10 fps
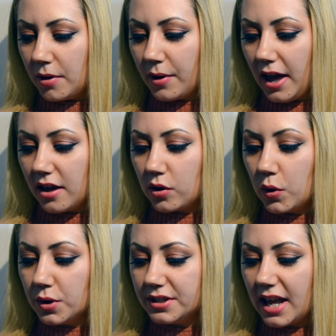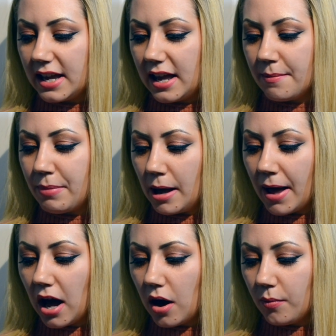Okay, Cool Night and Bye
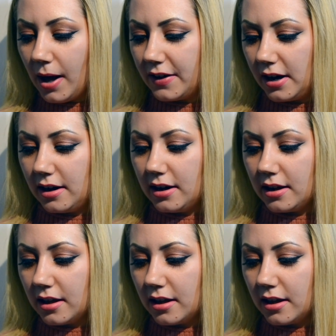Bye Hot Weather.